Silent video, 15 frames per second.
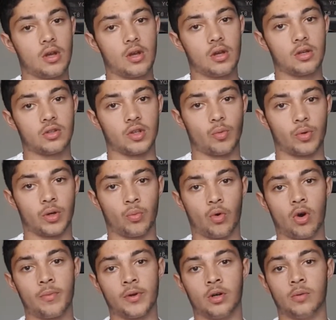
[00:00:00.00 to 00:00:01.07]
So you want to
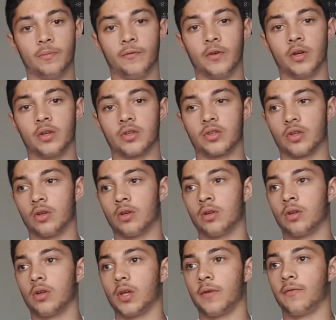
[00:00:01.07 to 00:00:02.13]
warm it up first. So
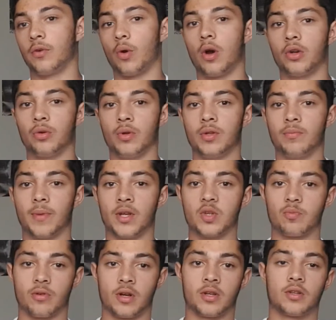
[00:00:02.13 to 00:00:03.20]
if you are doing bench
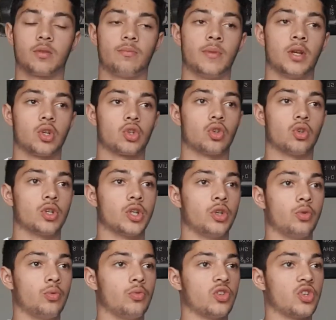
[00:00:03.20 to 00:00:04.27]
press, make sure
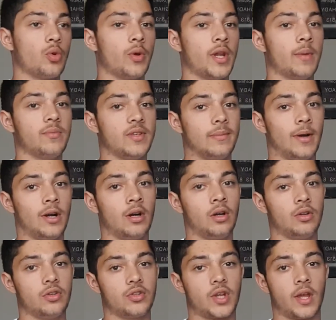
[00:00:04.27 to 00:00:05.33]
you just do an empty bar
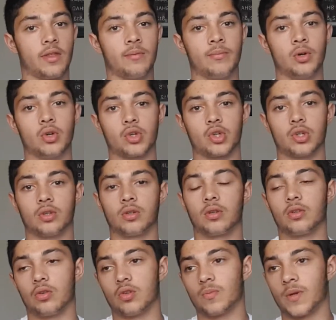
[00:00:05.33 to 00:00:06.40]
and just get the motion.
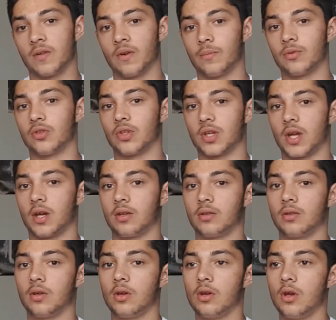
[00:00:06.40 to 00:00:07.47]
Do as many reps as you can.
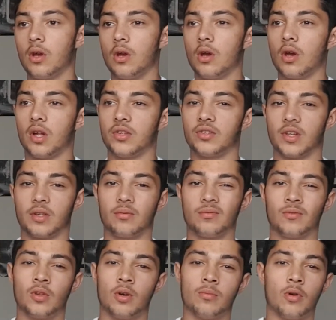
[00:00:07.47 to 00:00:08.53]
I'd say
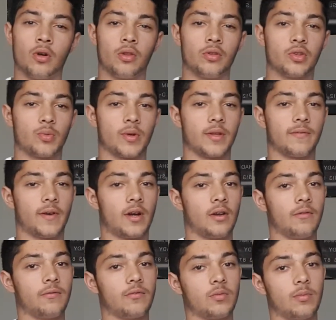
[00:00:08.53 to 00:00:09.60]
no more than
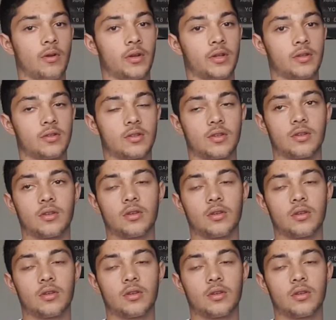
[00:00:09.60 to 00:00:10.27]
25, to be honest.